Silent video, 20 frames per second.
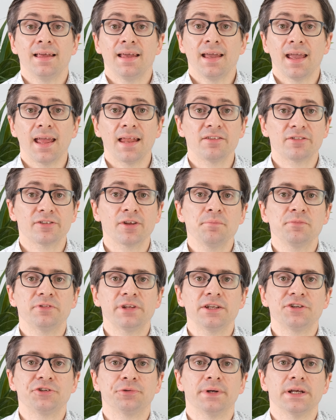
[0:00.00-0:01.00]
In some
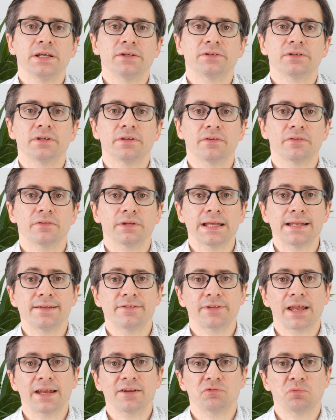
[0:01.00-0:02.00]
situations,
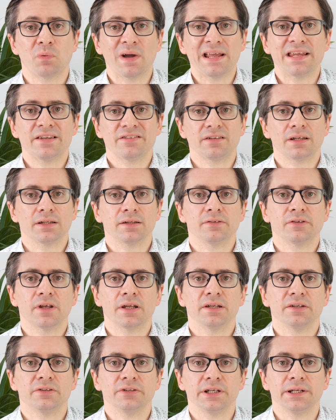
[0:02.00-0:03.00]
instead of wasting this
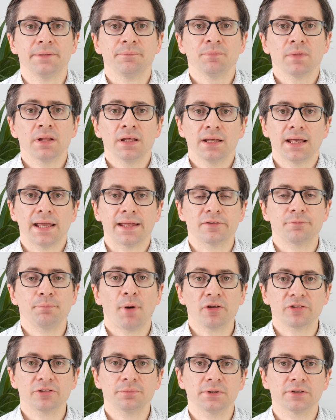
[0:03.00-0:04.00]
energy, it's
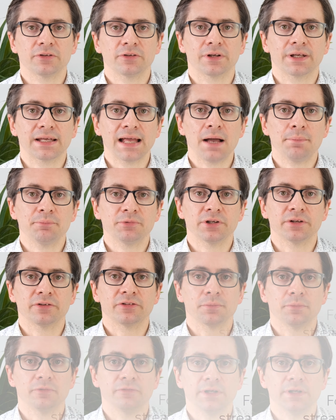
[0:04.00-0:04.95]
possible to capture some of